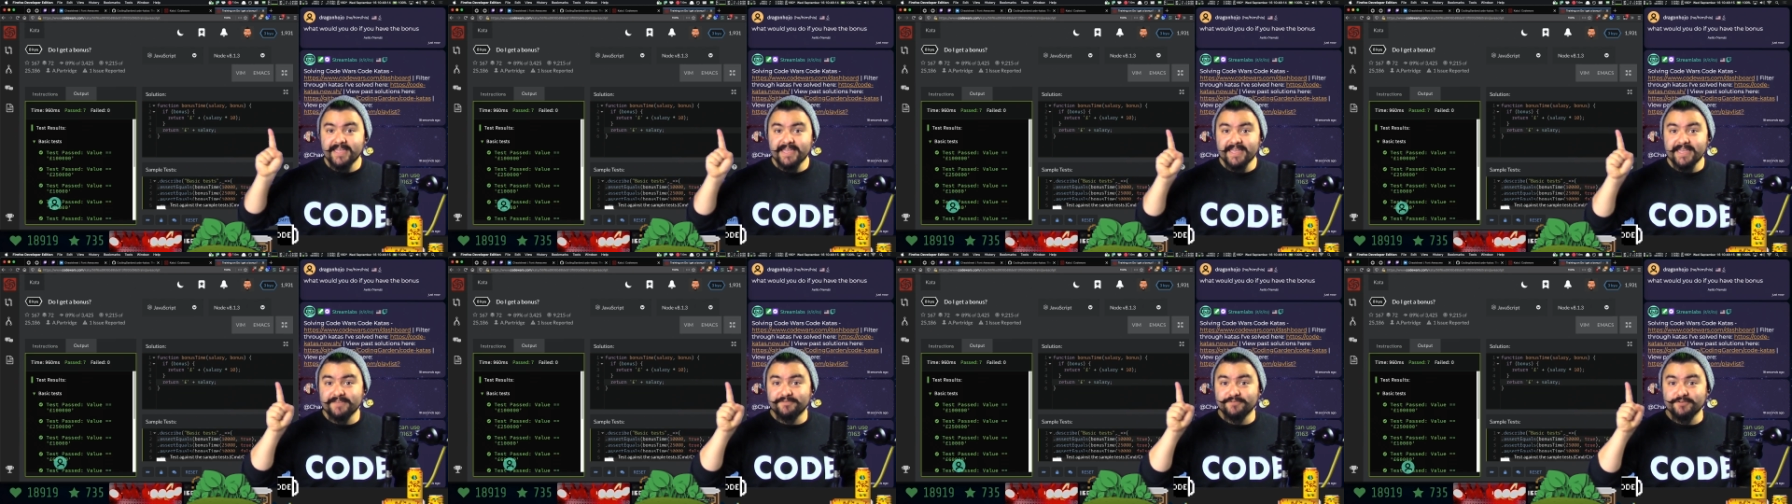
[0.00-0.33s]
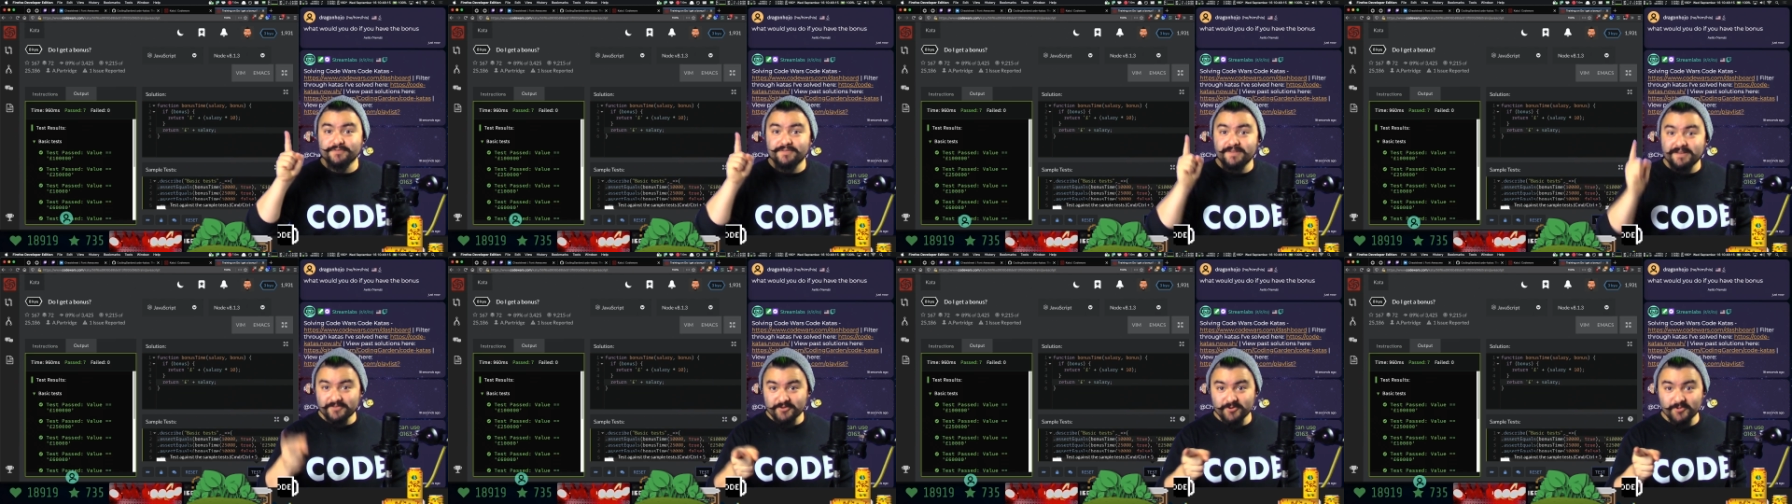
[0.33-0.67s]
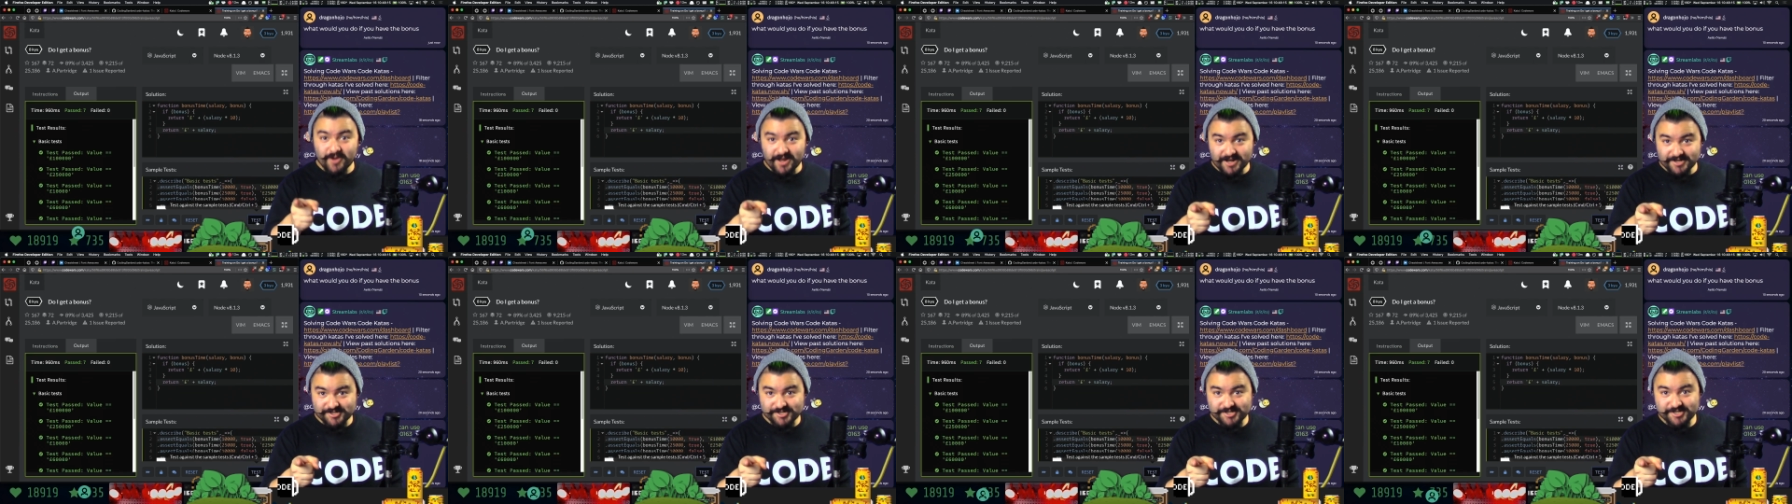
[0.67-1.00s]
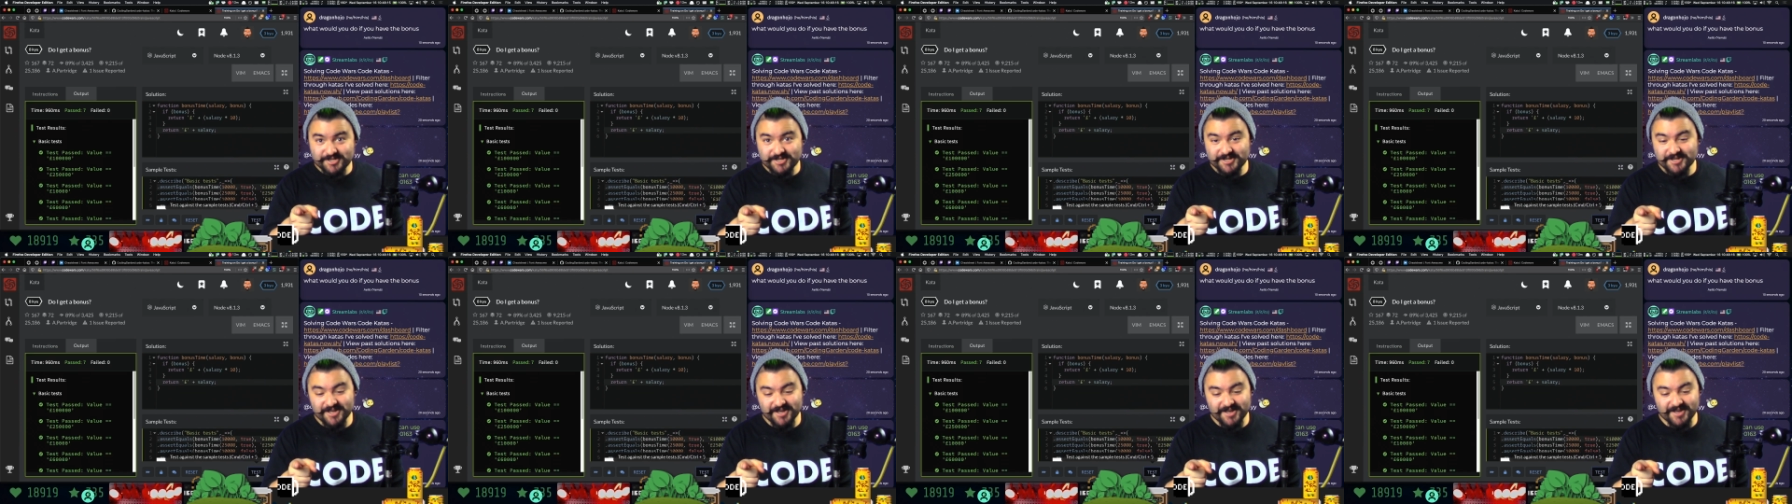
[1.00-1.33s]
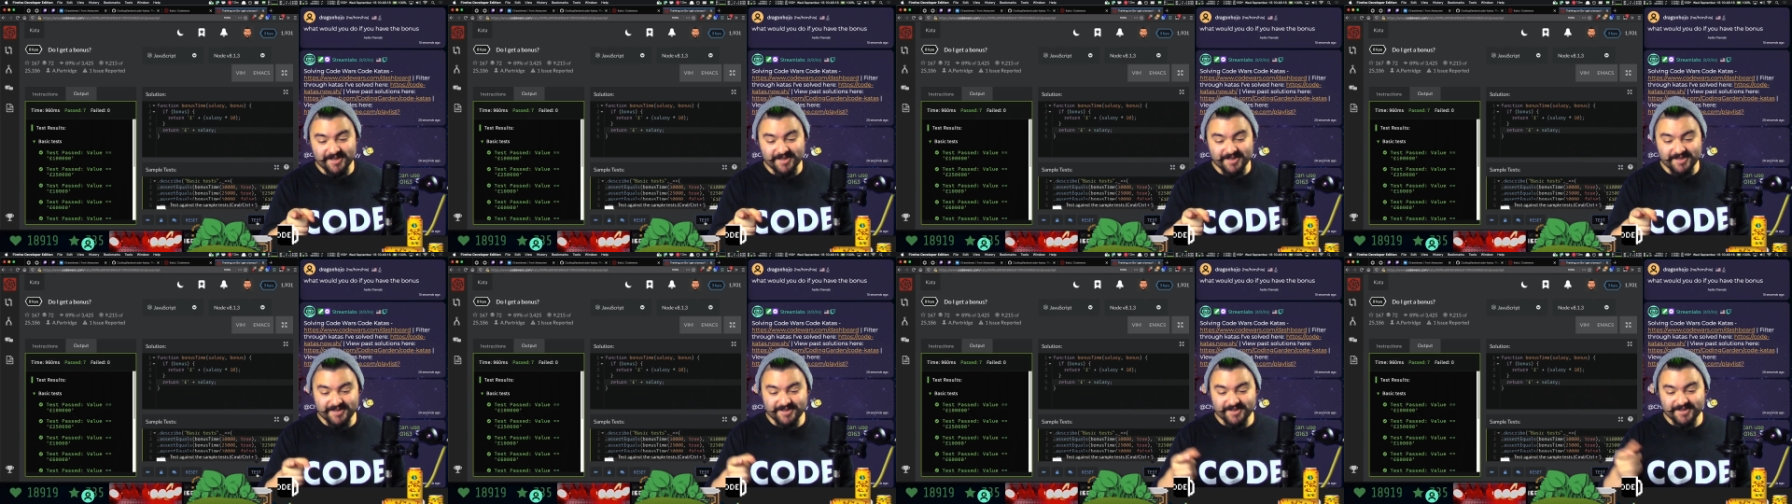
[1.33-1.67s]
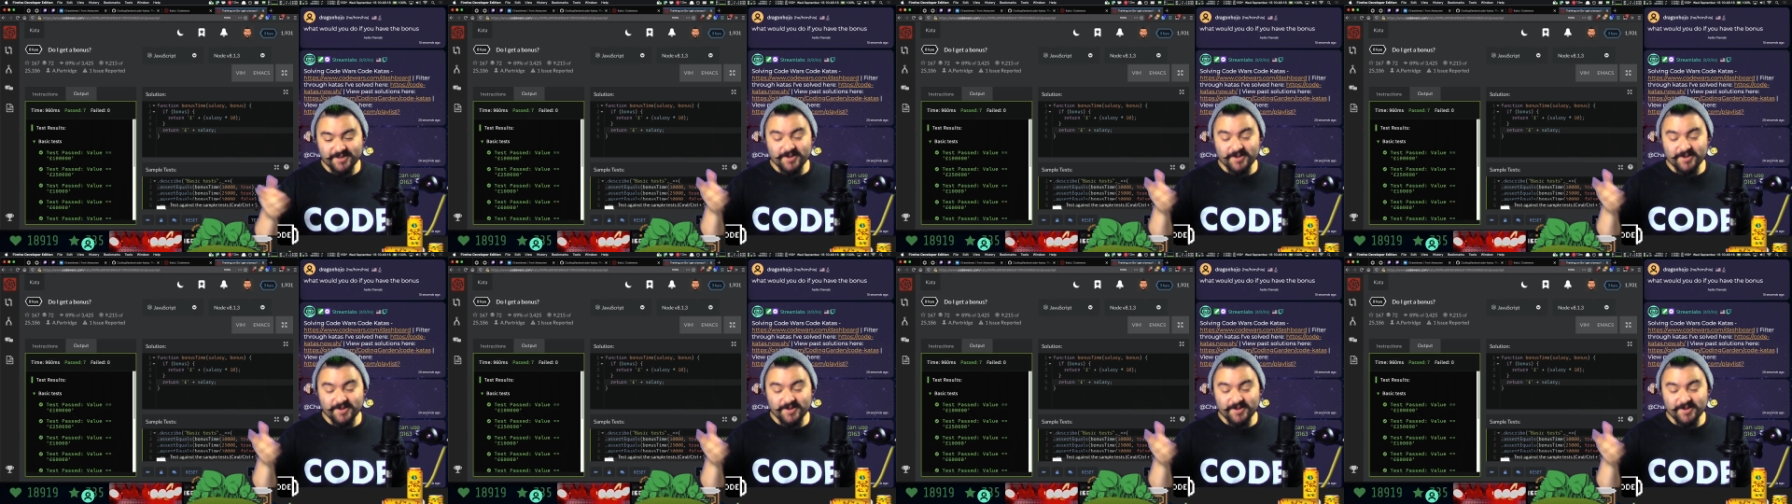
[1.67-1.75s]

if you've ever watched uh,